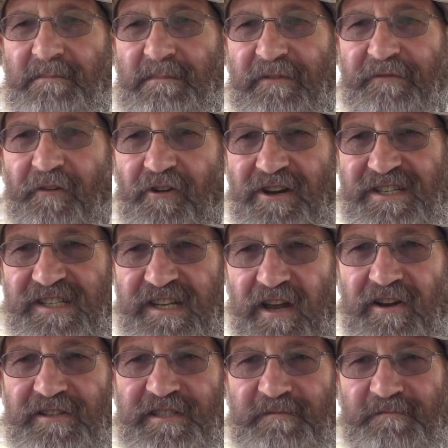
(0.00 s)
Before I
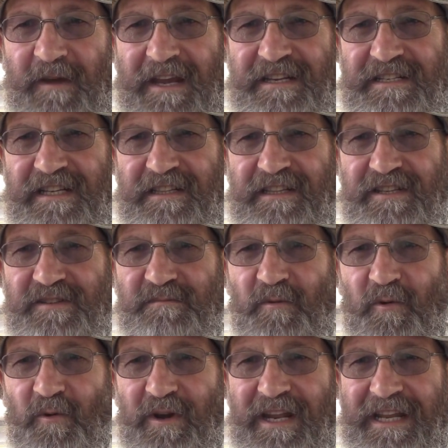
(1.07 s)
started painting this
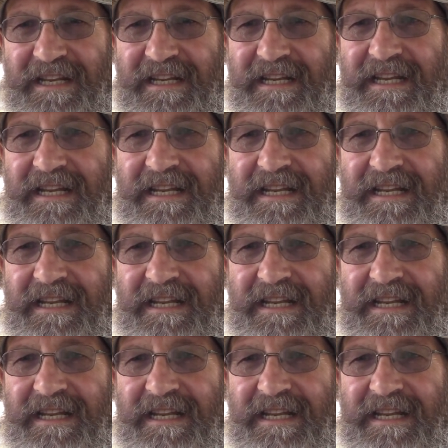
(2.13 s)
morning,